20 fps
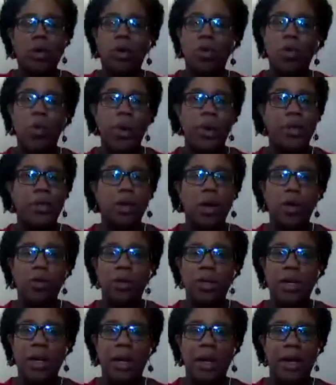going down
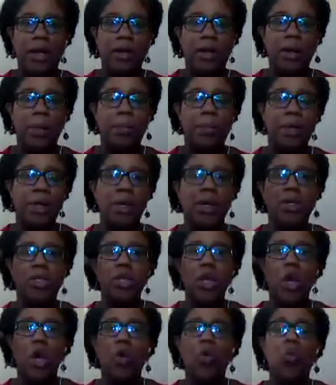the line, because
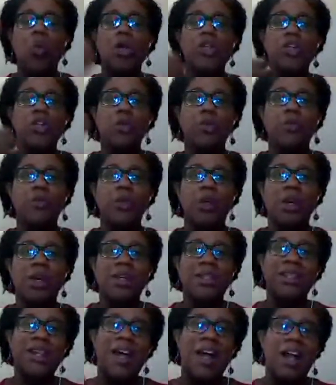what you've done
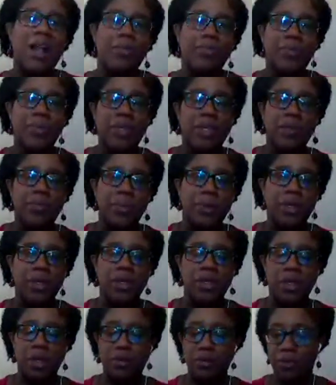is help this
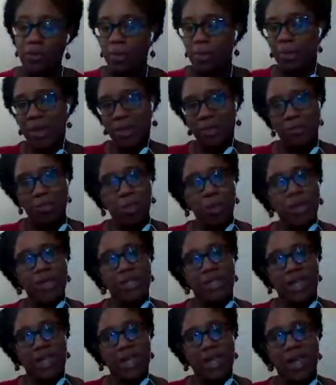person from
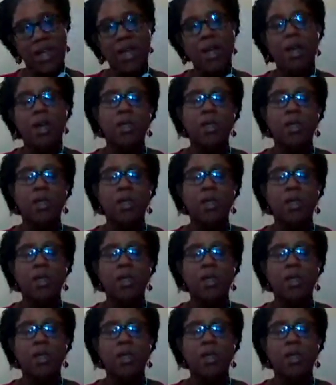point A